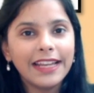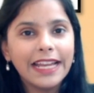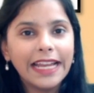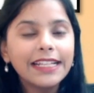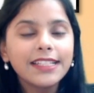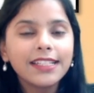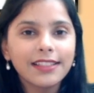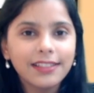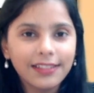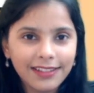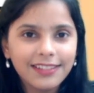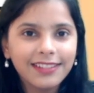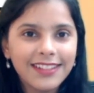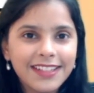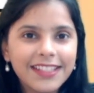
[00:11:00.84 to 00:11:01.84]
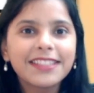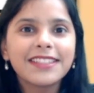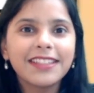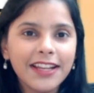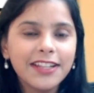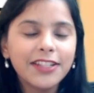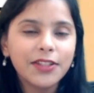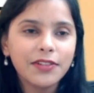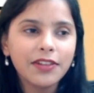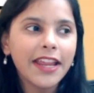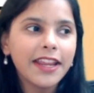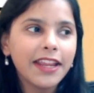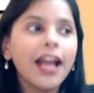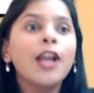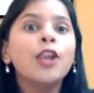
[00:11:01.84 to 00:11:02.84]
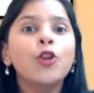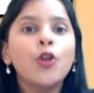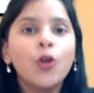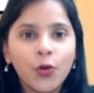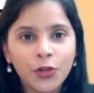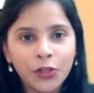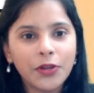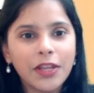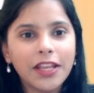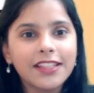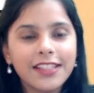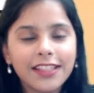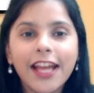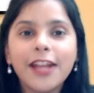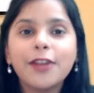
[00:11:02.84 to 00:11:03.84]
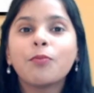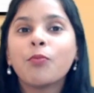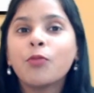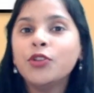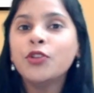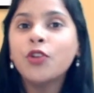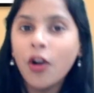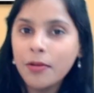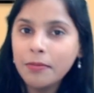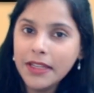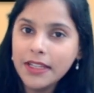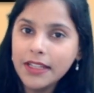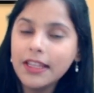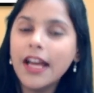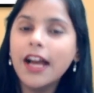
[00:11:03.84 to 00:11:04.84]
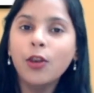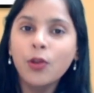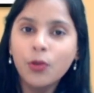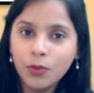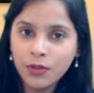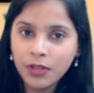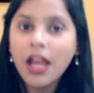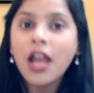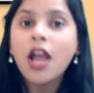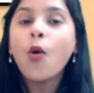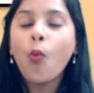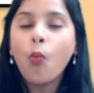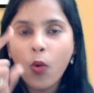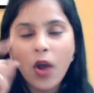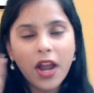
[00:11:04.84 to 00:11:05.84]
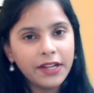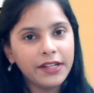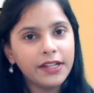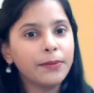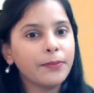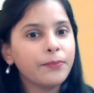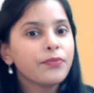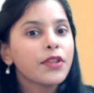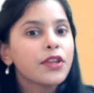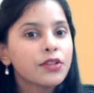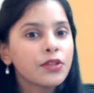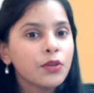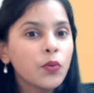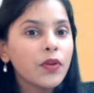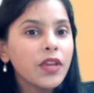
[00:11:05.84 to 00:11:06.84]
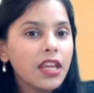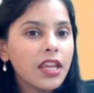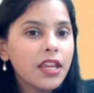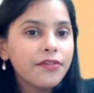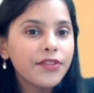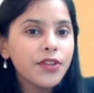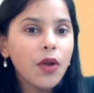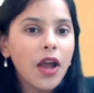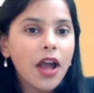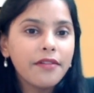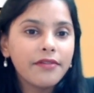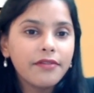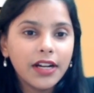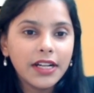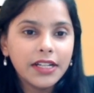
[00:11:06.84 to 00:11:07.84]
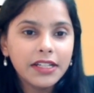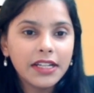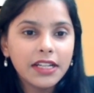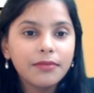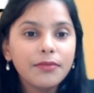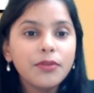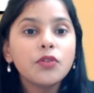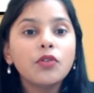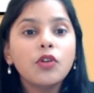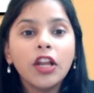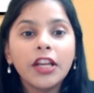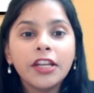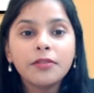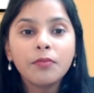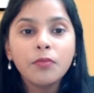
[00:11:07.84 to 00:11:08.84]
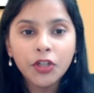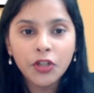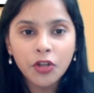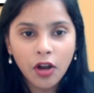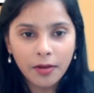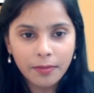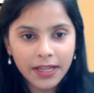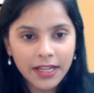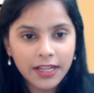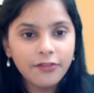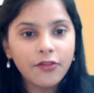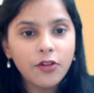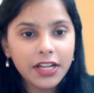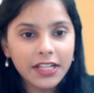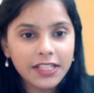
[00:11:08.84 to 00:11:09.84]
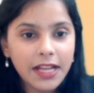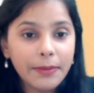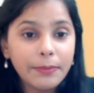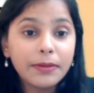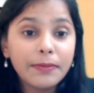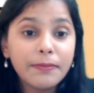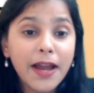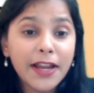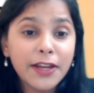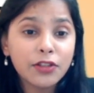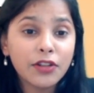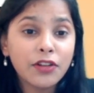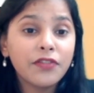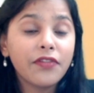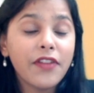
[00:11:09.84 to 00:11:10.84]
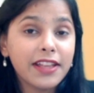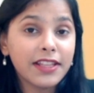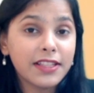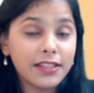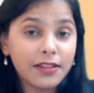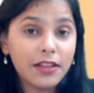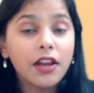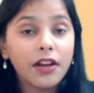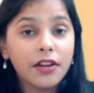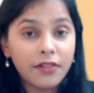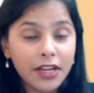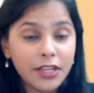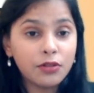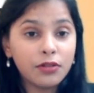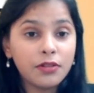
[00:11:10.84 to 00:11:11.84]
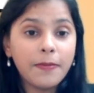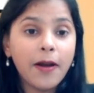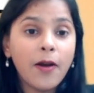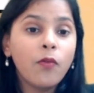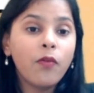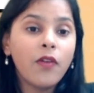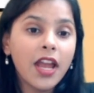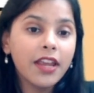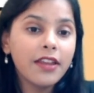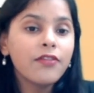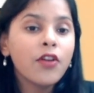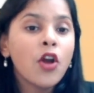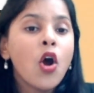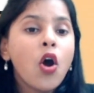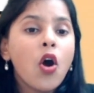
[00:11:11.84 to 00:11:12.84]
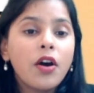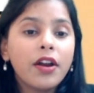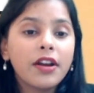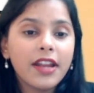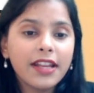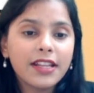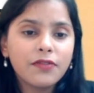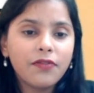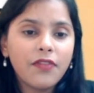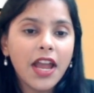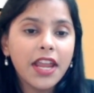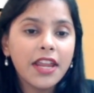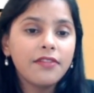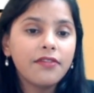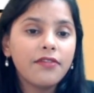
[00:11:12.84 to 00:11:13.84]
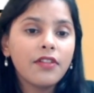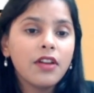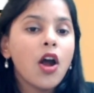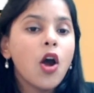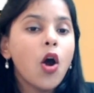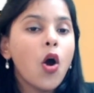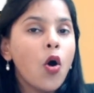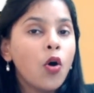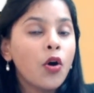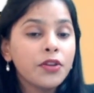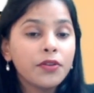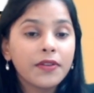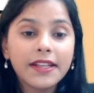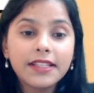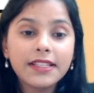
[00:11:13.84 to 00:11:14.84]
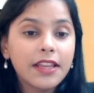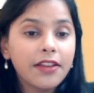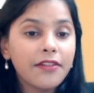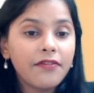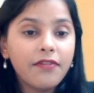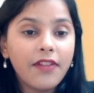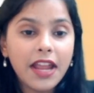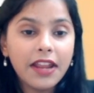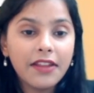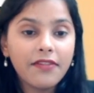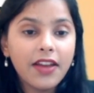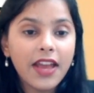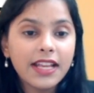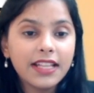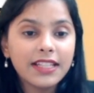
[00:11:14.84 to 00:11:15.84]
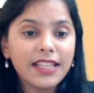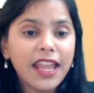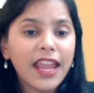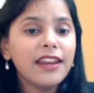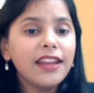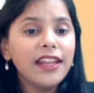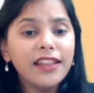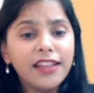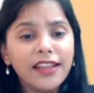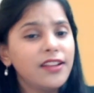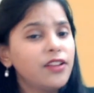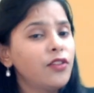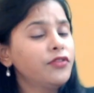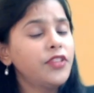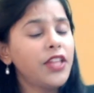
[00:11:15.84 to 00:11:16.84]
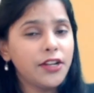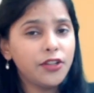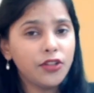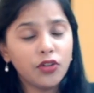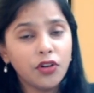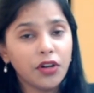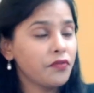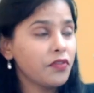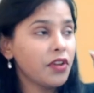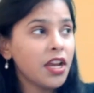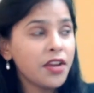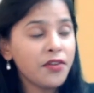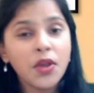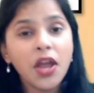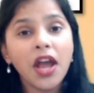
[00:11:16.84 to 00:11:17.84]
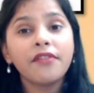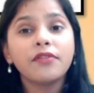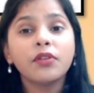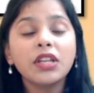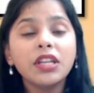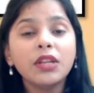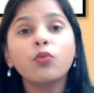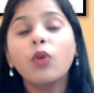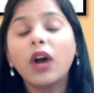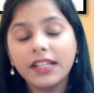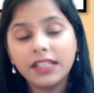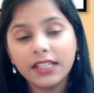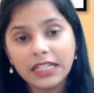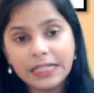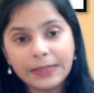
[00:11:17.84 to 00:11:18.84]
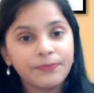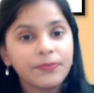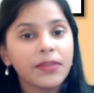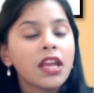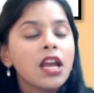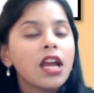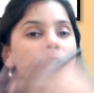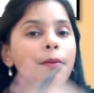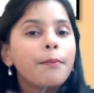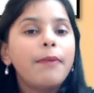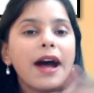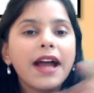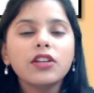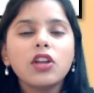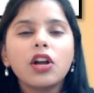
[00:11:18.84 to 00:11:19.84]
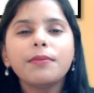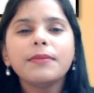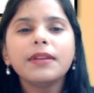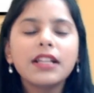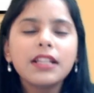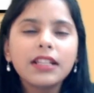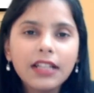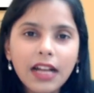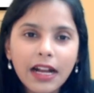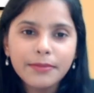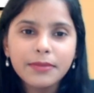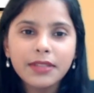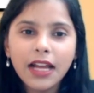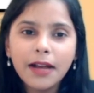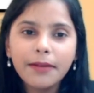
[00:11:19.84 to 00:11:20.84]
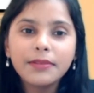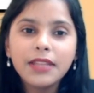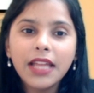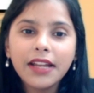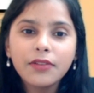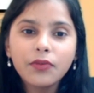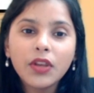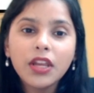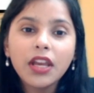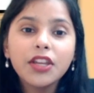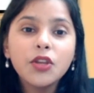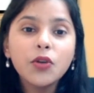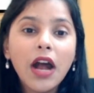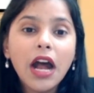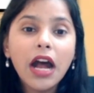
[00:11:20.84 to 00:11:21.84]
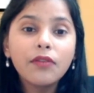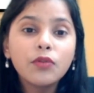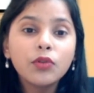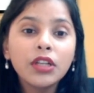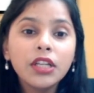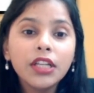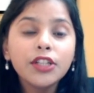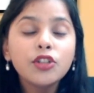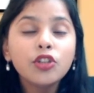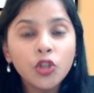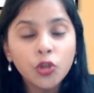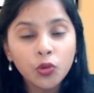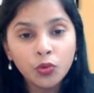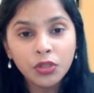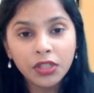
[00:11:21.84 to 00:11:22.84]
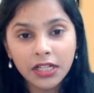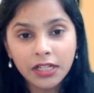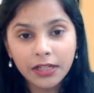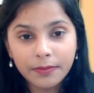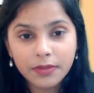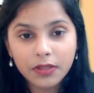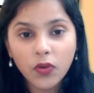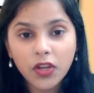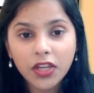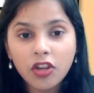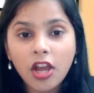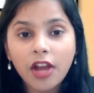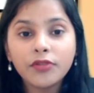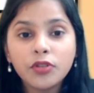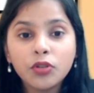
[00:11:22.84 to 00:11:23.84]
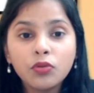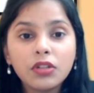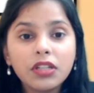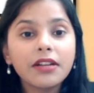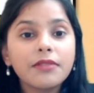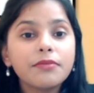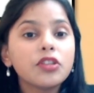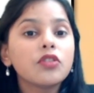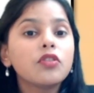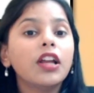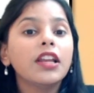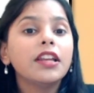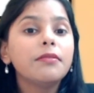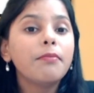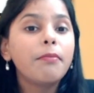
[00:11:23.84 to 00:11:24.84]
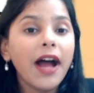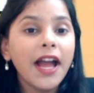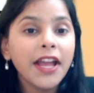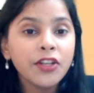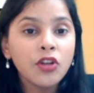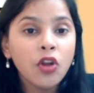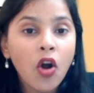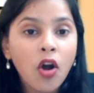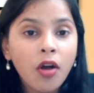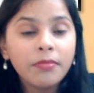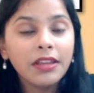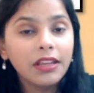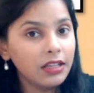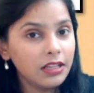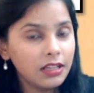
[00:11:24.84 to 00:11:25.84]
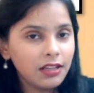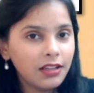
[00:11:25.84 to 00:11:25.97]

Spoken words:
It's like alone, you can say that monomial alone, one term. So if you have one term, you call it monomial. For example, minus of x raised to the power 5, or x5, or you can say 5x, anything of that sort where you have only one term. Binomial comes up that where you have only two terms. When you have two terms, you call it binomial.